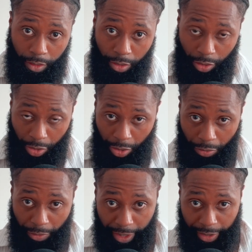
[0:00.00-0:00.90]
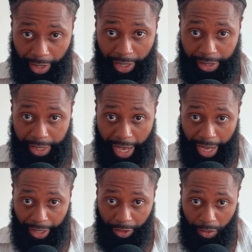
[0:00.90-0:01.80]
curate things that
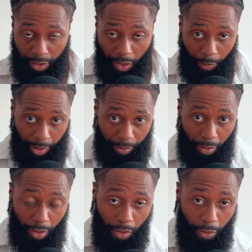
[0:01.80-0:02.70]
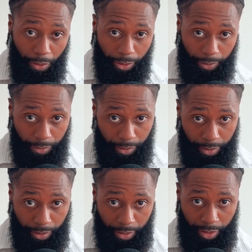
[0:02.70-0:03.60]
you know people are going through
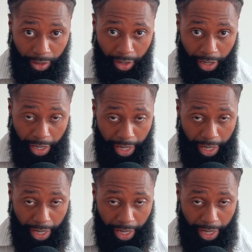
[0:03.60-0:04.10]
and